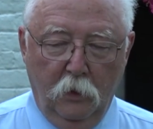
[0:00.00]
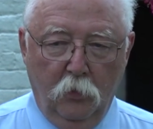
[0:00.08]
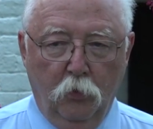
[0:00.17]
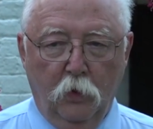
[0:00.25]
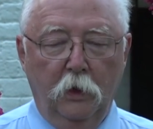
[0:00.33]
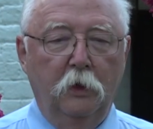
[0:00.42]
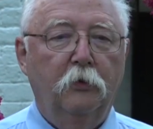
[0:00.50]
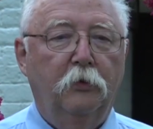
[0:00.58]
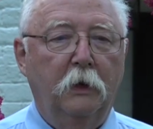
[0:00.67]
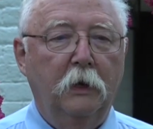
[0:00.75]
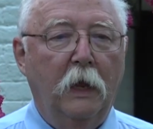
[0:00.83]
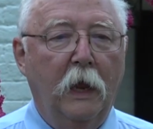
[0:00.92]
What do you
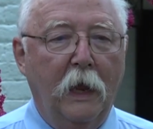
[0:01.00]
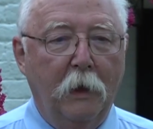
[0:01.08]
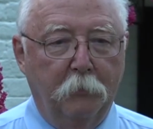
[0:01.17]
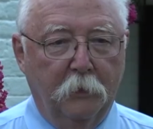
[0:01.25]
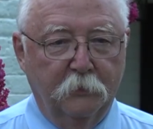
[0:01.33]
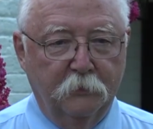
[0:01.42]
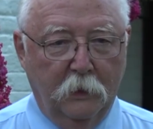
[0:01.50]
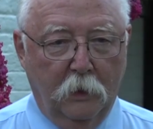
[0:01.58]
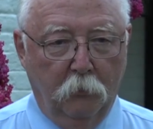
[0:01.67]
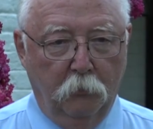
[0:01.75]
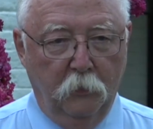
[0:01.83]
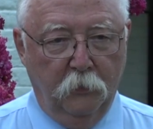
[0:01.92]
think happens
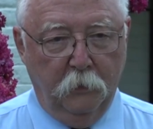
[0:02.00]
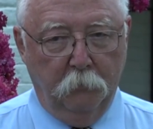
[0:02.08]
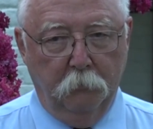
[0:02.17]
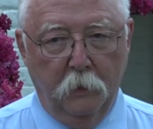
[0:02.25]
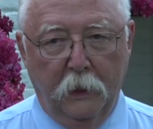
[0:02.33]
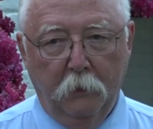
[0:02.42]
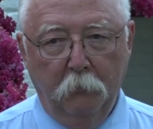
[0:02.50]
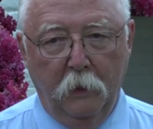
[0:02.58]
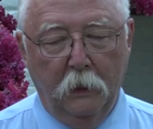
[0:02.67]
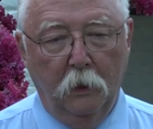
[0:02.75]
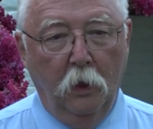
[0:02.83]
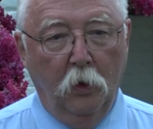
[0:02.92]
now with a black
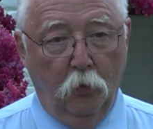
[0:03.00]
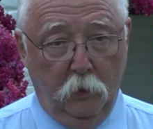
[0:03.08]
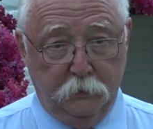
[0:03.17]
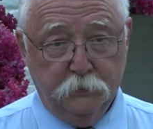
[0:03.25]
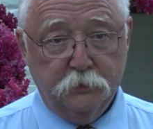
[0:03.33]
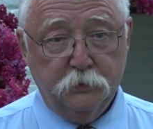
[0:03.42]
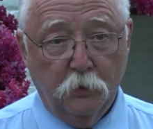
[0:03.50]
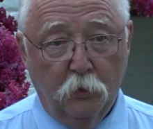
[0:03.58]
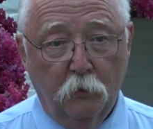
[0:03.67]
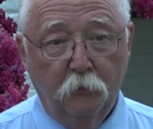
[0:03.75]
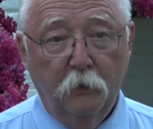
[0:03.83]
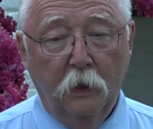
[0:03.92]
man who has
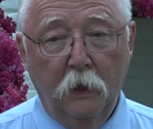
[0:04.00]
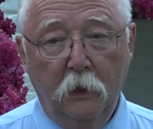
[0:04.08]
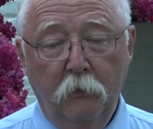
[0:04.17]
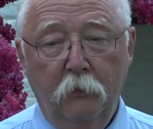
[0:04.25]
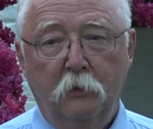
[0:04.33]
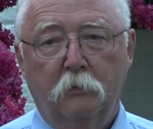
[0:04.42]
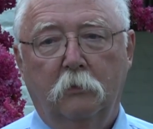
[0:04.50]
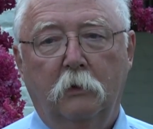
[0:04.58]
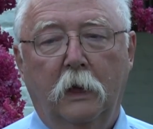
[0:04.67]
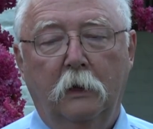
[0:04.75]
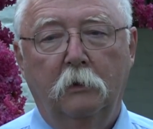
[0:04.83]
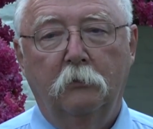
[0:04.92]
served in the Rhode
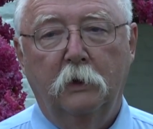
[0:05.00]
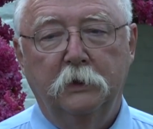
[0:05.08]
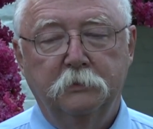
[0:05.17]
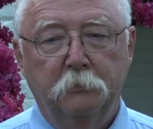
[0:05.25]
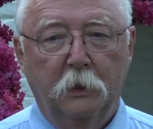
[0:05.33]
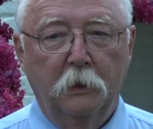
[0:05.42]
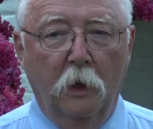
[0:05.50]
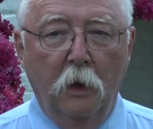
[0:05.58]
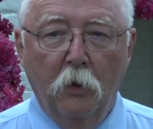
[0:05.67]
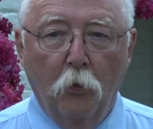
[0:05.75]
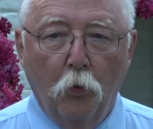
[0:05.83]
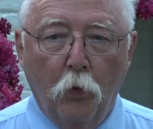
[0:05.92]
Island Regiment,
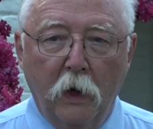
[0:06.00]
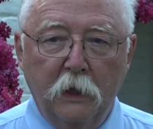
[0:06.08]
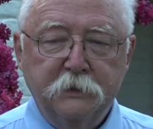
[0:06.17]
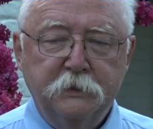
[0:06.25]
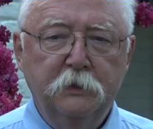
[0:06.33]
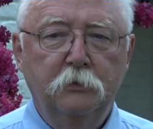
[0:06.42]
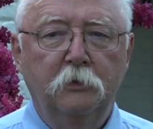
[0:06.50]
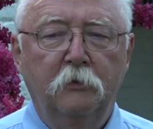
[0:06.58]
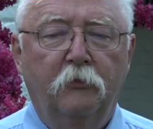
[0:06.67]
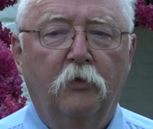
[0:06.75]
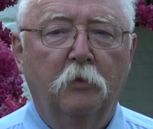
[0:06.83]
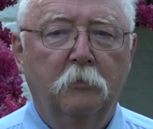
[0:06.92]
wears the
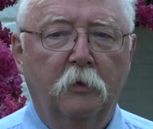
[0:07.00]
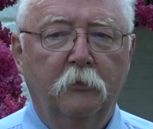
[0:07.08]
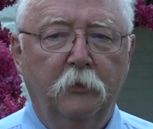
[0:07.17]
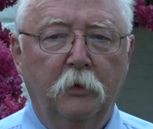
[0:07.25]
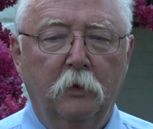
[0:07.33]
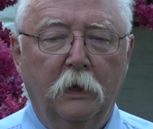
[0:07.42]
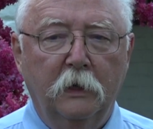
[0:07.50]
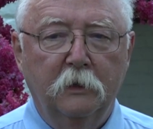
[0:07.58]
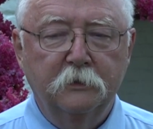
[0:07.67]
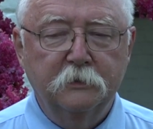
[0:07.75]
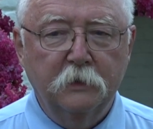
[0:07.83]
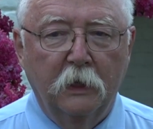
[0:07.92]
uniform of the
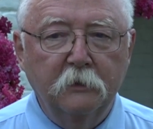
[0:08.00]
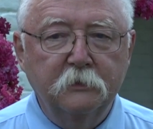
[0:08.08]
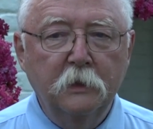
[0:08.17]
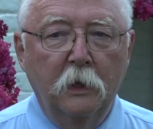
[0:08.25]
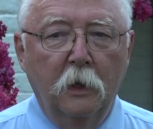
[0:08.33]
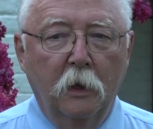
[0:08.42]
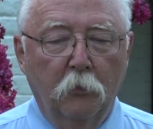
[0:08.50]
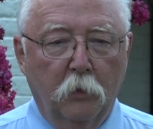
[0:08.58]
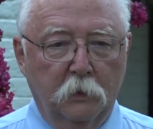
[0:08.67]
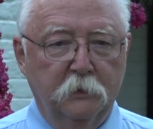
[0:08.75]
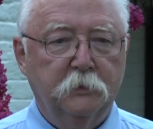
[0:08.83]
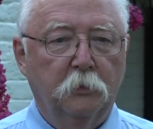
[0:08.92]
United States?
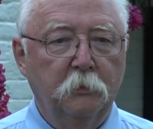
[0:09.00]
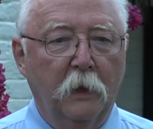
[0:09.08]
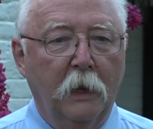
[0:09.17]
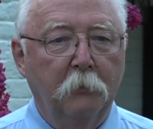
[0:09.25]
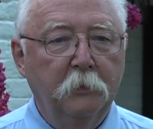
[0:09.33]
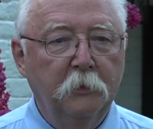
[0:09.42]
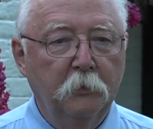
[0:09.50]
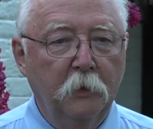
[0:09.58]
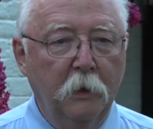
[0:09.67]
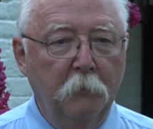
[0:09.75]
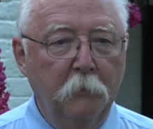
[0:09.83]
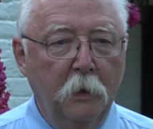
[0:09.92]
What is going to happen to
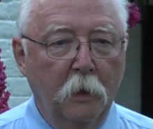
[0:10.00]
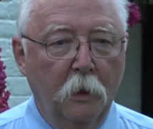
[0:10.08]
him?